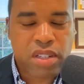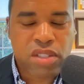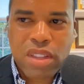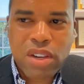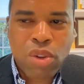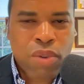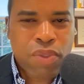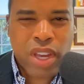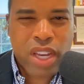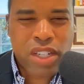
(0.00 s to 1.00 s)
And the
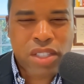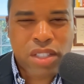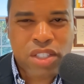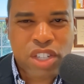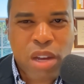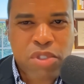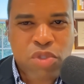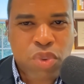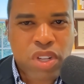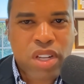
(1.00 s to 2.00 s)
glorification of the job
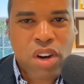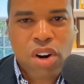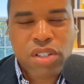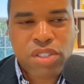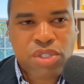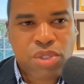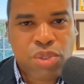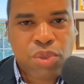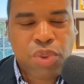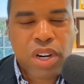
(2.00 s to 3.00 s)
is really hard
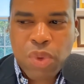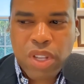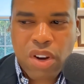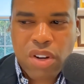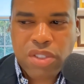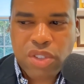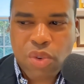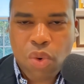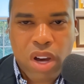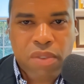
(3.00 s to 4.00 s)
to
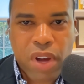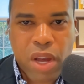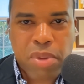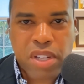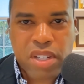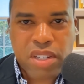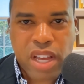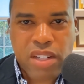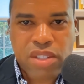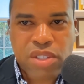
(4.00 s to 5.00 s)
quantify, because
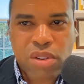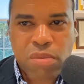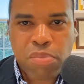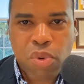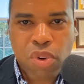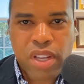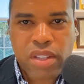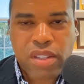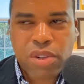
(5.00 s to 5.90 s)
at a certain point,